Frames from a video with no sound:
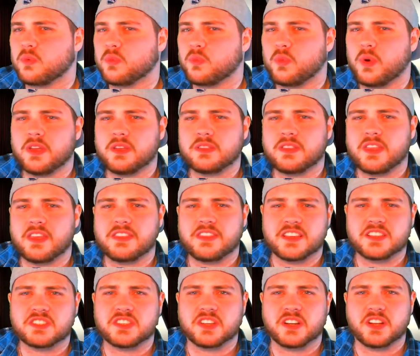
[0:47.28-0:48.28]
what they
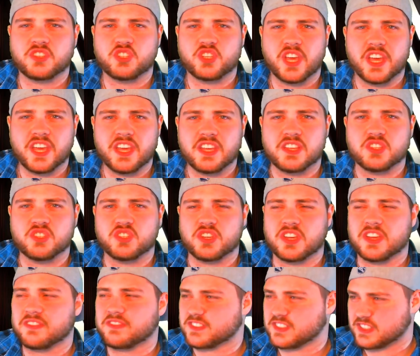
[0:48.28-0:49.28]
think's gonna change
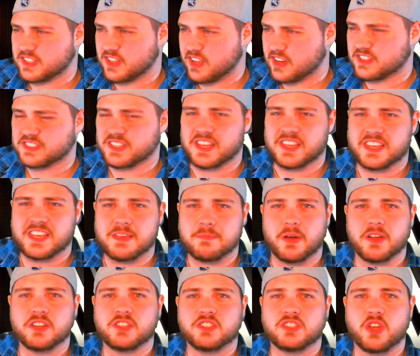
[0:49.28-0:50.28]
as long as they keep
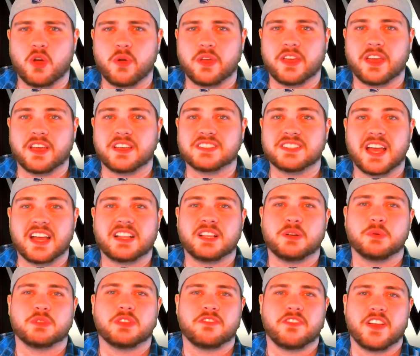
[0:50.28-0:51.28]
on going
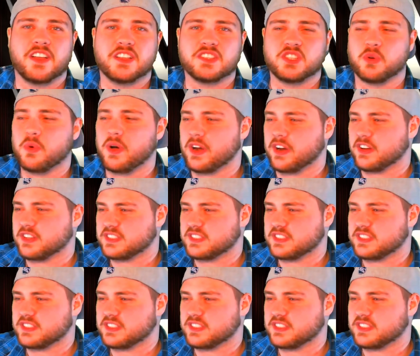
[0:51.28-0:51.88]
exactly what the fans don't want.